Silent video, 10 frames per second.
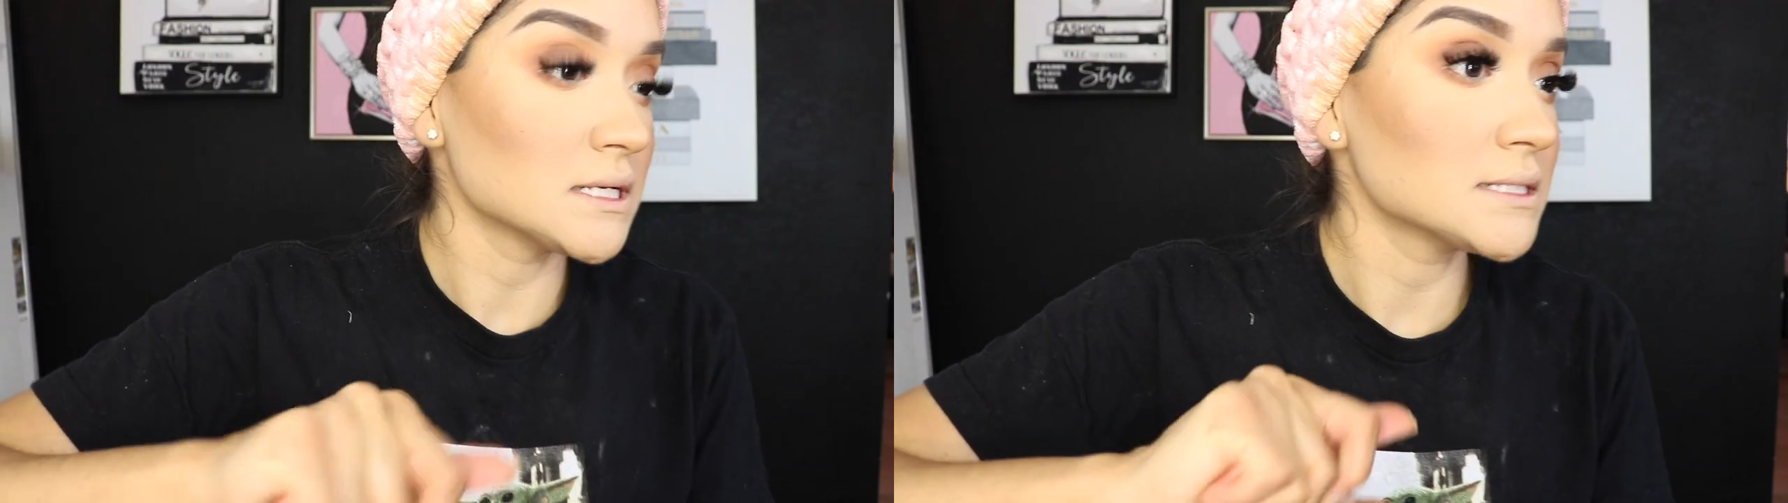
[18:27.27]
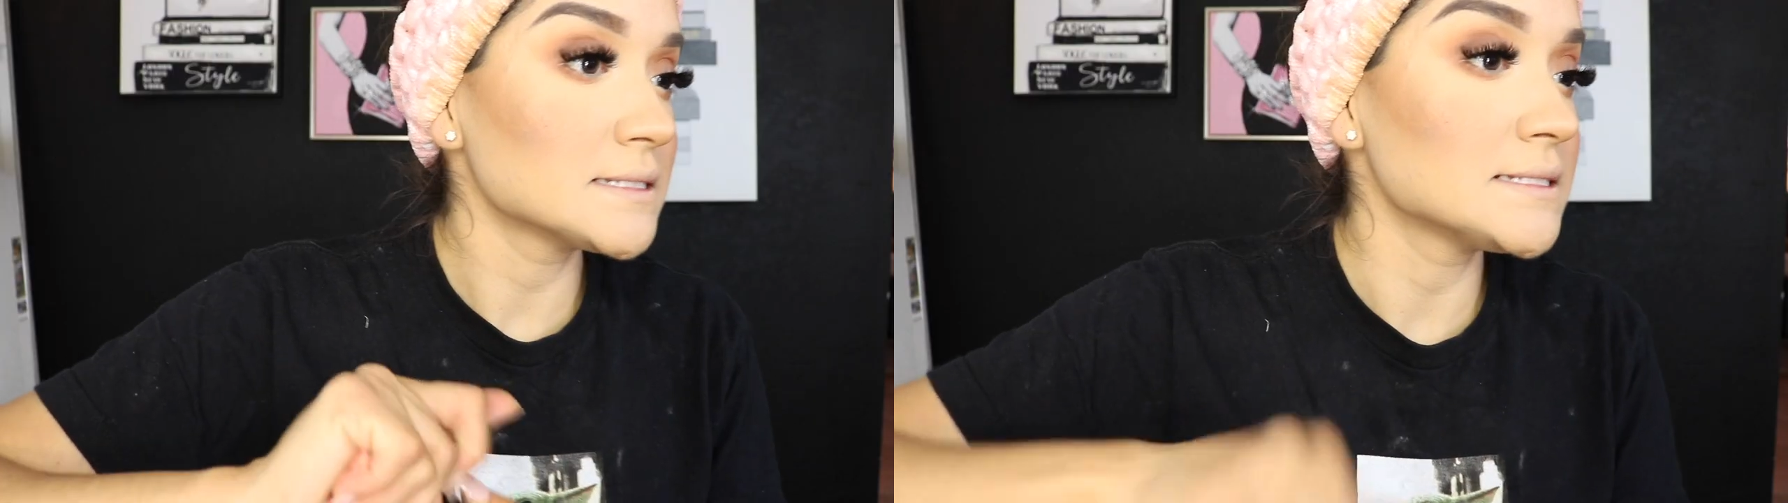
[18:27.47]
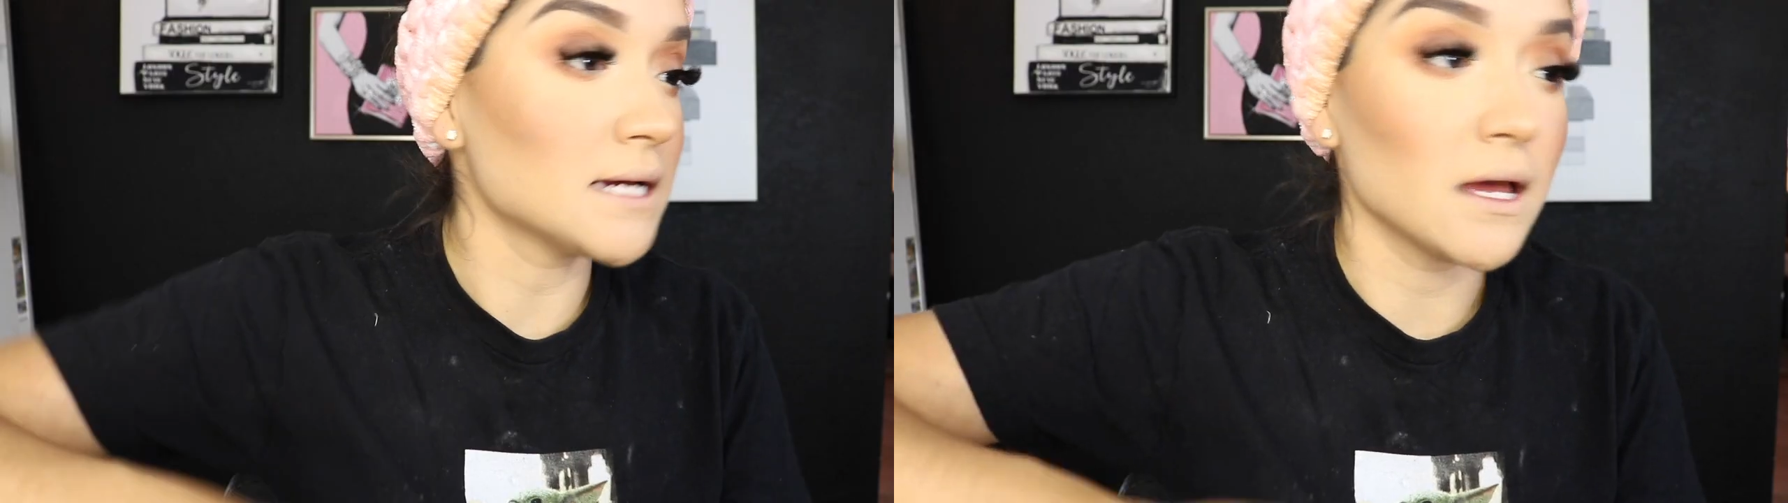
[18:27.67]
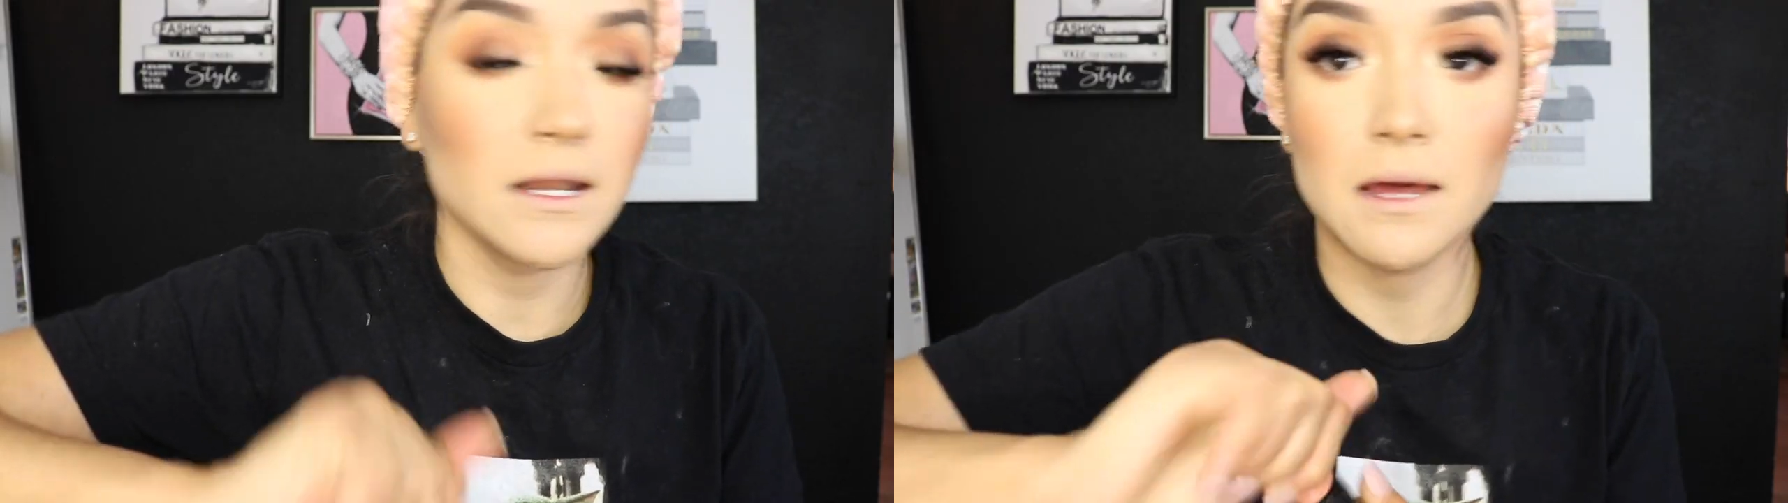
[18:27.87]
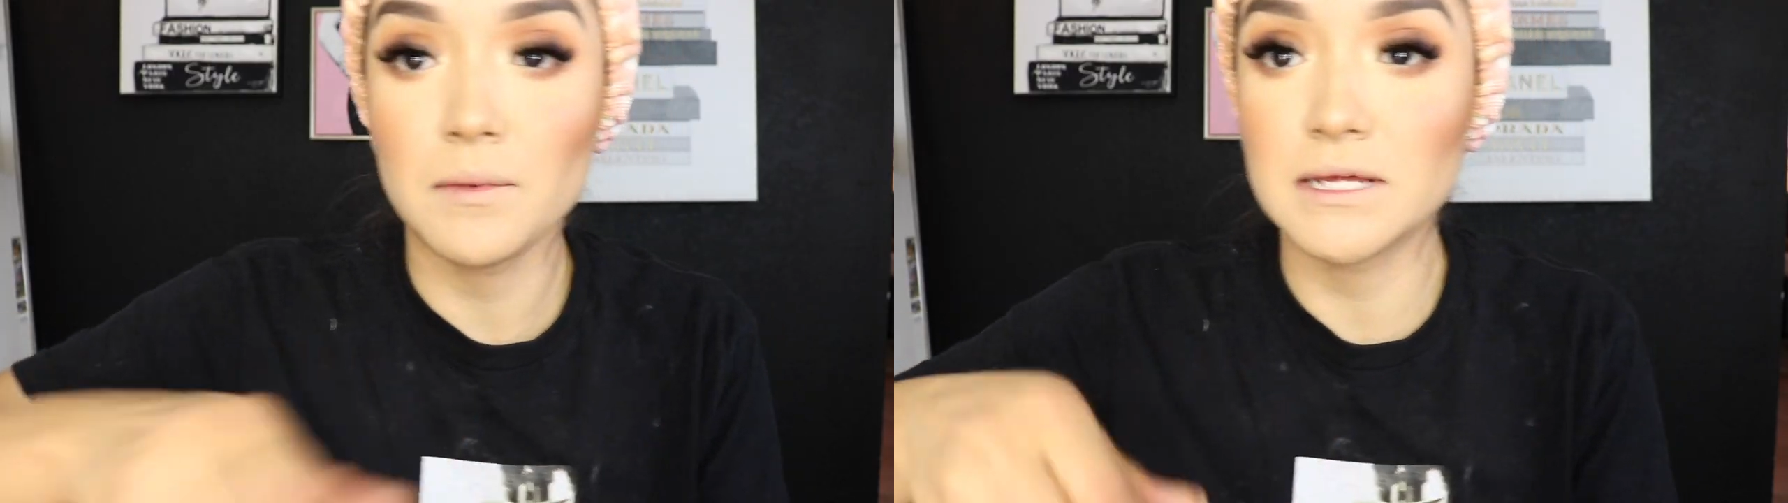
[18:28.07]
That's
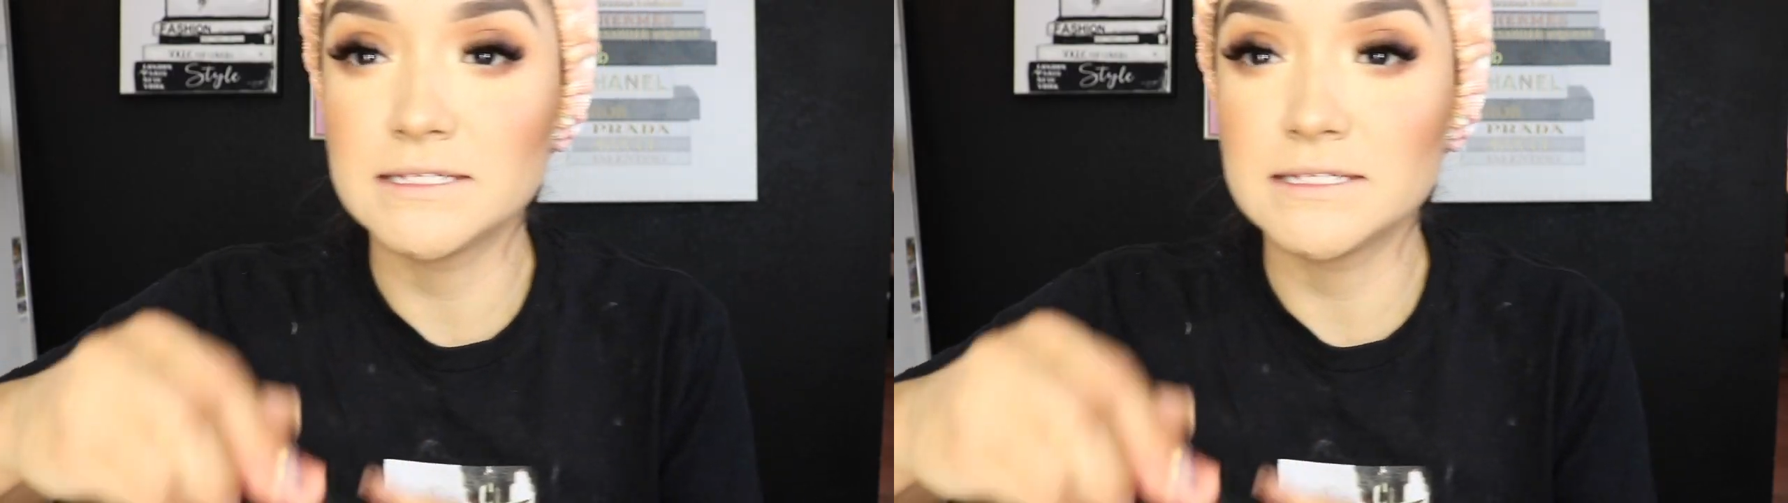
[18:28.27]
done. I'm going to